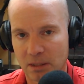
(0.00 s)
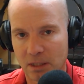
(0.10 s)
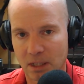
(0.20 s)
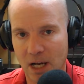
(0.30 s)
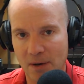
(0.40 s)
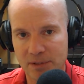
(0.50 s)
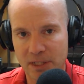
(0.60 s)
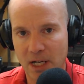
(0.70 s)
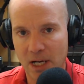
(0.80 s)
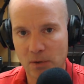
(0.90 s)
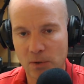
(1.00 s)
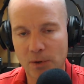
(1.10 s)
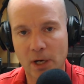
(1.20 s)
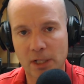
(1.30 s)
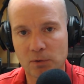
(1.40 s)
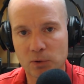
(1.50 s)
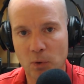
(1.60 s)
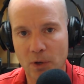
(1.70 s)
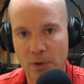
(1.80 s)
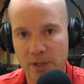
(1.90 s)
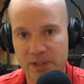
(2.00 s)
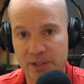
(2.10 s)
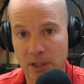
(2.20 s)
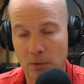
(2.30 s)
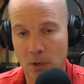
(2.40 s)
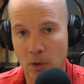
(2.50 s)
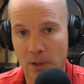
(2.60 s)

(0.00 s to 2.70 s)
I was a guy who thought he was worth zero.